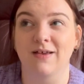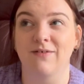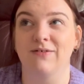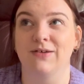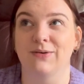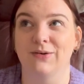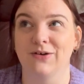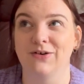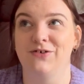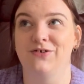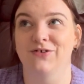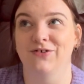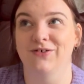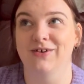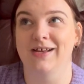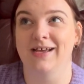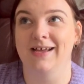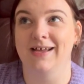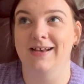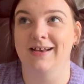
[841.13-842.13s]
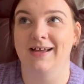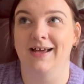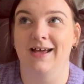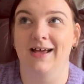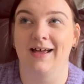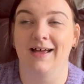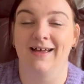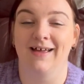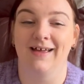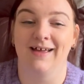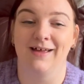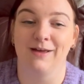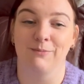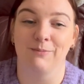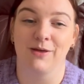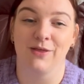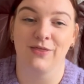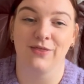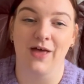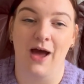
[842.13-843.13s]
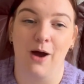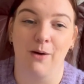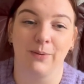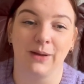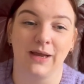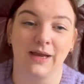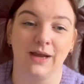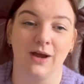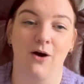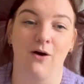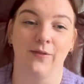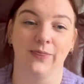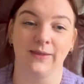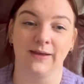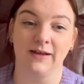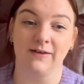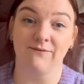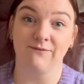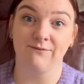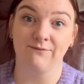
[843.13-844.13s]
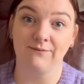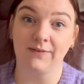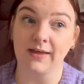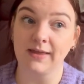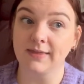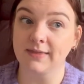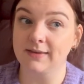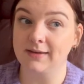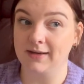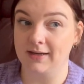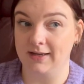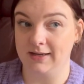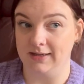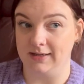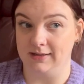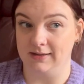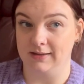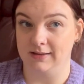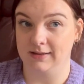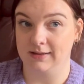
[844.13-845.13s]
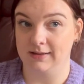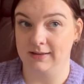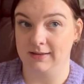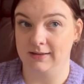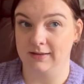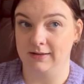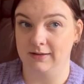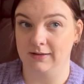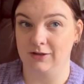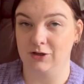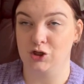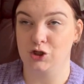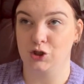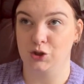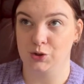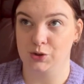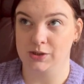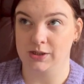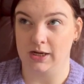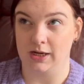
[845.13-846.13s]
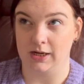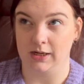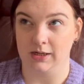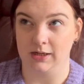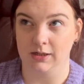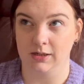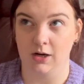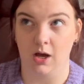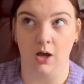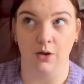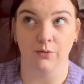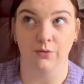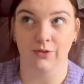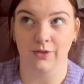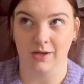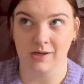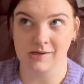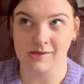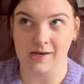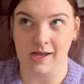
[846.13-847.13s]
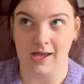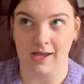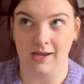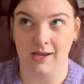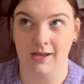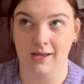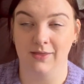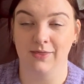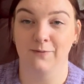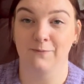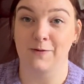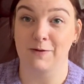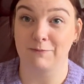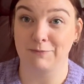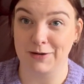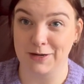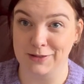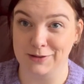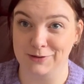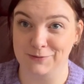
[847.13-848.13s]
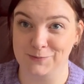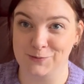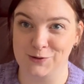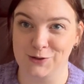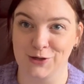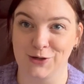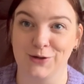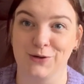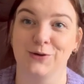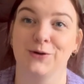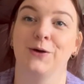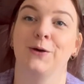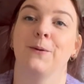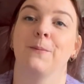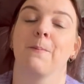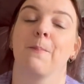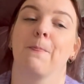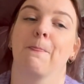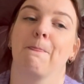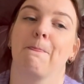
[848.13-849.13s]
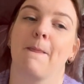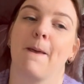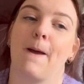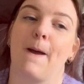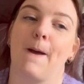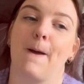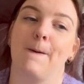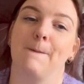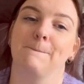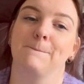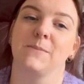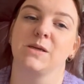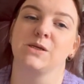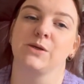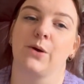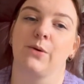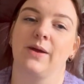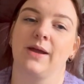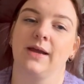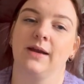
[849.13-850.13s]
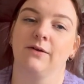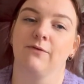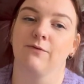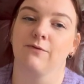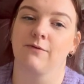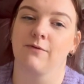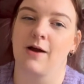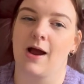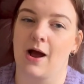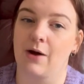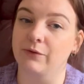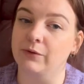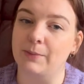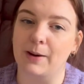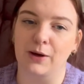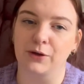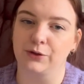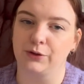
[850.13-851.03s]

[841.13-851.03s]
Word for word: if you want to join in, um, that'll be on the fifteenth, Tuesday, no, Thursday, the fifteenth of June. Um, so in or around about